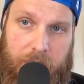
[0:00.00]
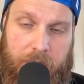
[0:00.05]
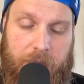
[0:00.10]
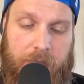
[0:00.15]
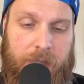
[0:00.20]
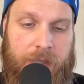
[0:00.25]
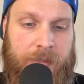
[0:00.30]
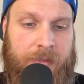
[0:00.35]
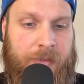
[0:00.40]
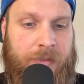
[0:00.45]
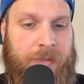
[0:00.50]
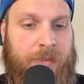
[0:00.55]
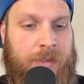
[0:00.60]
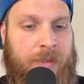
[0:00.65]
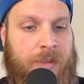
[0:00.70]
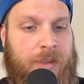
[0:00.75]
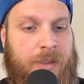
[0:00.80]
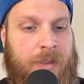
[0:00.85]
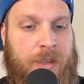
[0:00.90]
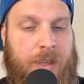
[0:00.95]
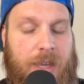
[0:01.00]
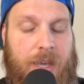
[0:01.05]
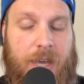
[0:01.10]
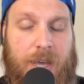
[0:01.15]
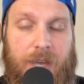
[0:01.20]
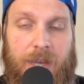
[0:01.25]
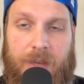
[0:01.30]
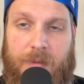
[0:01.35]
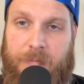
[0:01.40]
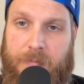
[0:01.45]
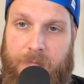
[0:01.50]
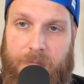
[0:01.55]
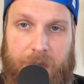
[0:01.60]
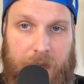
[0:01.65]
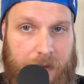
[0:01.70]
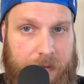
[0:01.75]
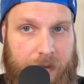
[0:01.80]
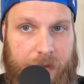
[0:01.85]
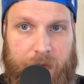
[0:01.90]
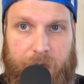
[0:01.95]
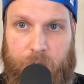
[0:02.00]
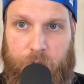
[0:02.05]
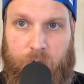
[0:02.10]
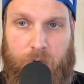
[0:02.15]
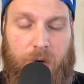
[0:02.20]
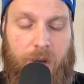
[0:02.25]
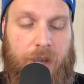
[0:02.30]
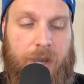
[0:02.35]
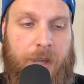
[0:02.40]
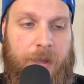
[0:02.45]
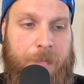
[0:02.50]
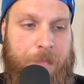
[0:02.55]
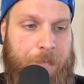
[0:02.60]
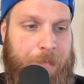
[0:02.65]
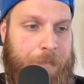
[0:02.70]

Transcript: this, definitely subscribe.